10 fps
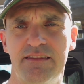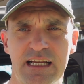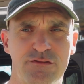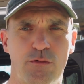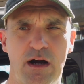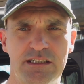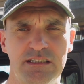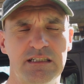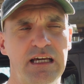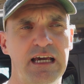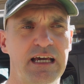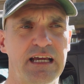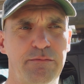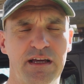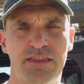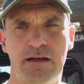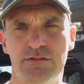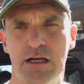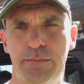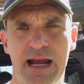Thanks for watching. Give me a thumbs up,